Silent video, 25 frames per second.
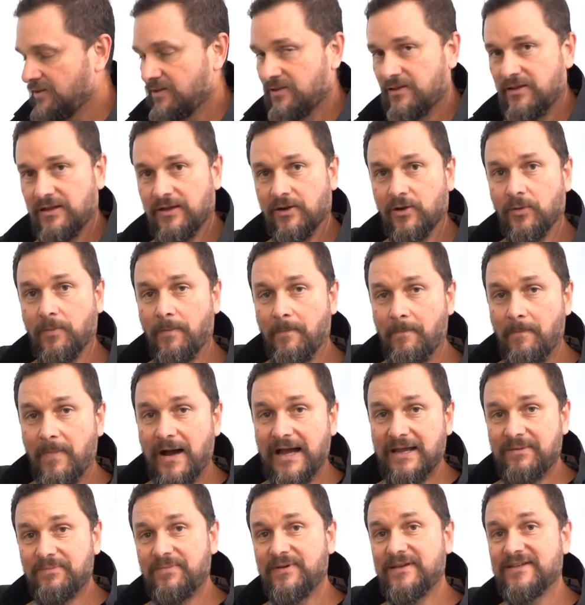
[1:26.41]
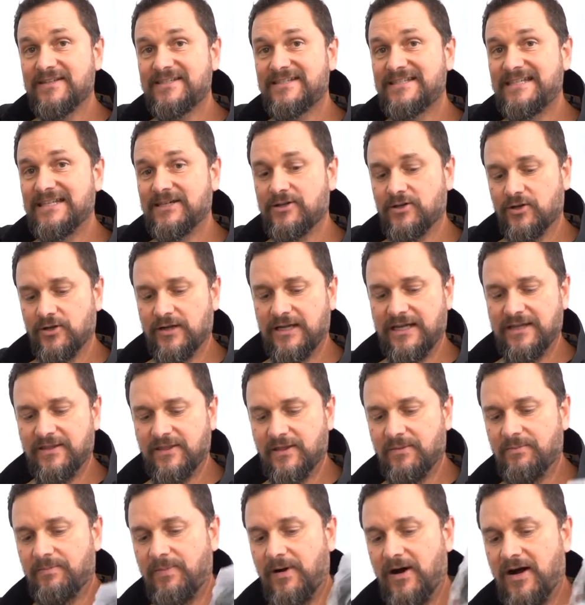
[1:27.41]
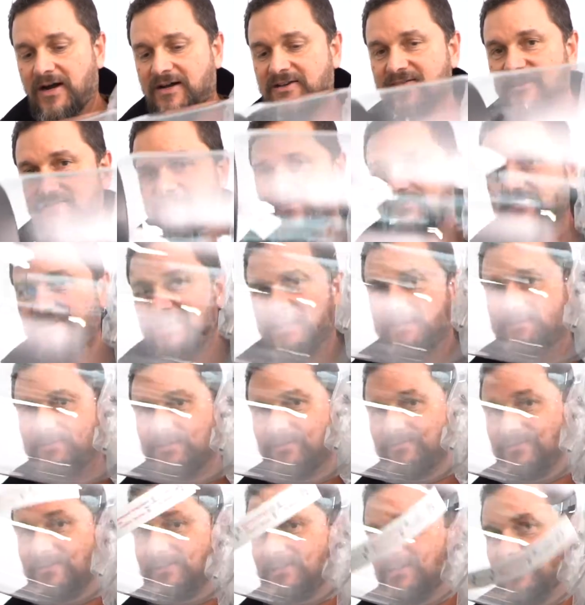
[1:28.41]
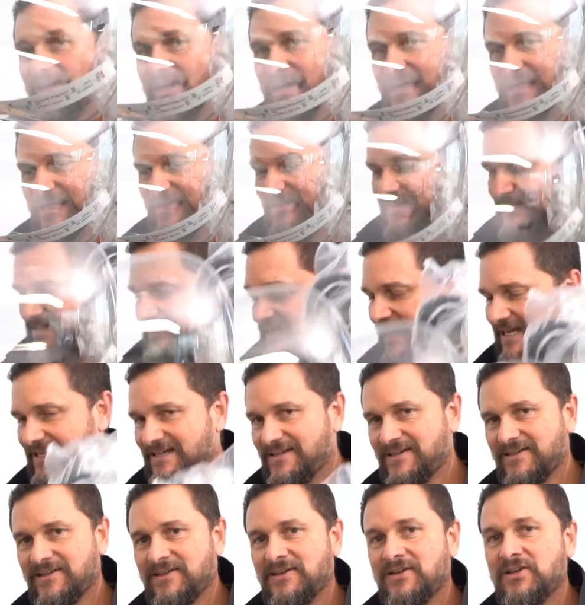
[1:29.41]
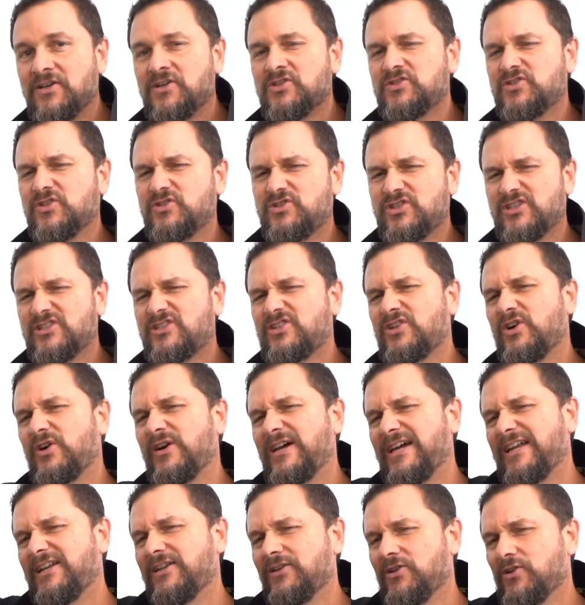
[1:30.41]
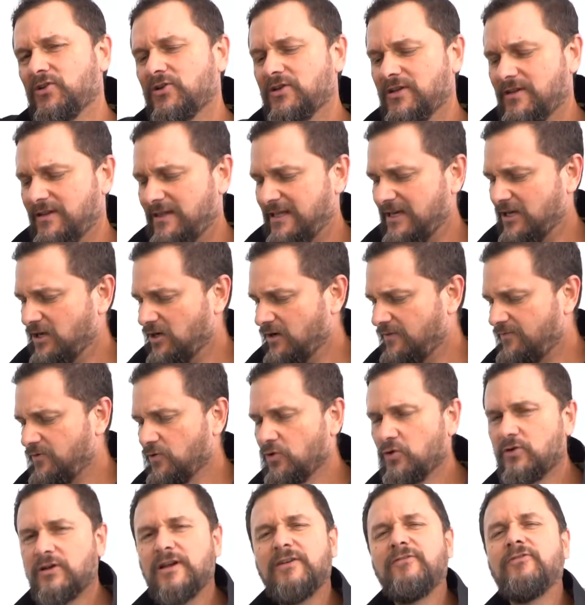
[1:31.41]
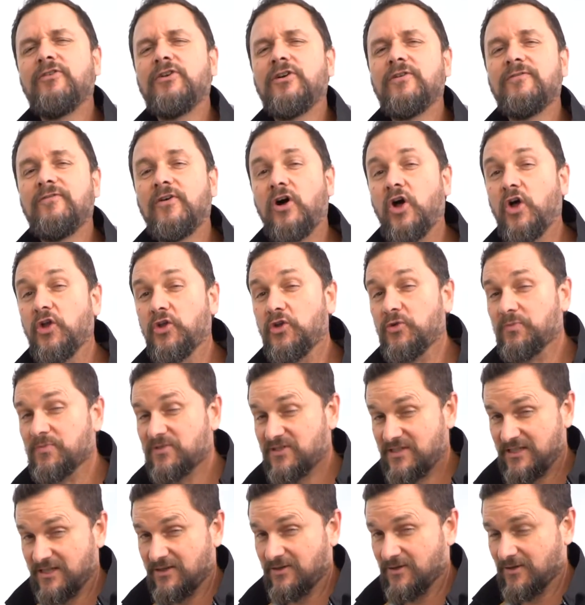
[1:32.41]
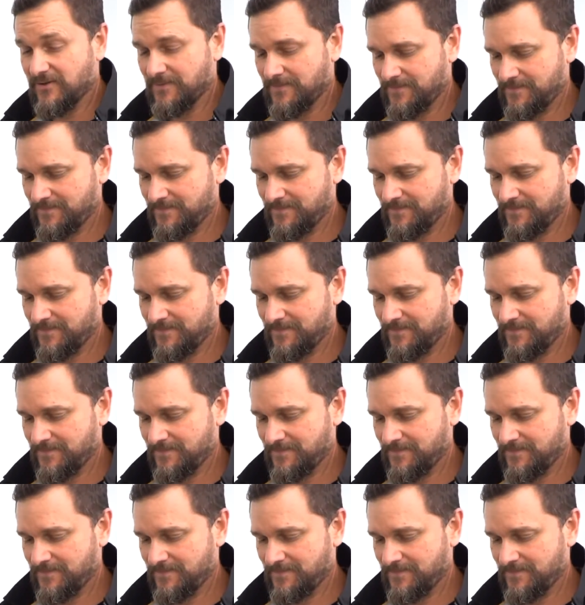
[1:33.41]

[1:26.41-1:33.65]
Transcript: There might be a sticker in the box sometimes if it's not in the tank, so just go ahead and look in there if you're looking for your volume sticker.